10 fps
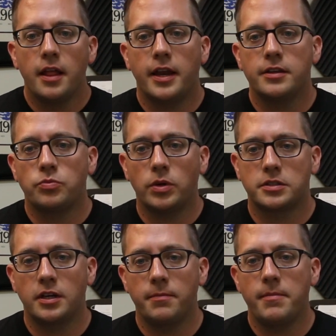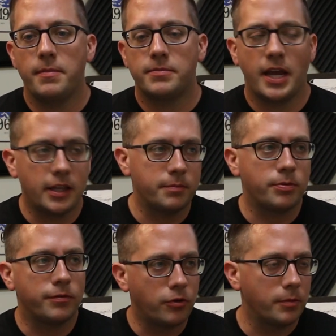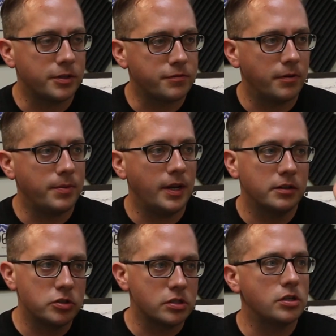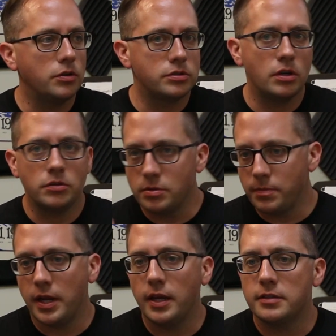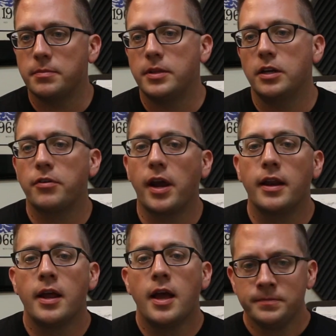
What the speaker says: that is what's going to take the performance from being just so-so to being something great.